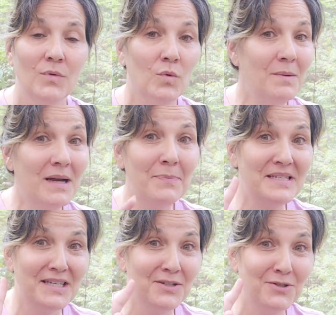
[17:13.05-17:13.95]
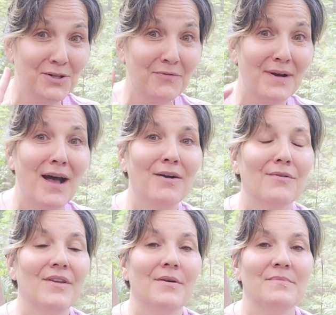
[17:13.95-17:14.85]
We might be seeing two different
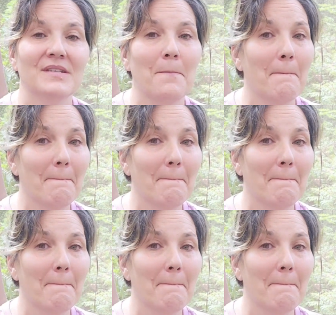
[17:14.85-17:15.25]
algorithms.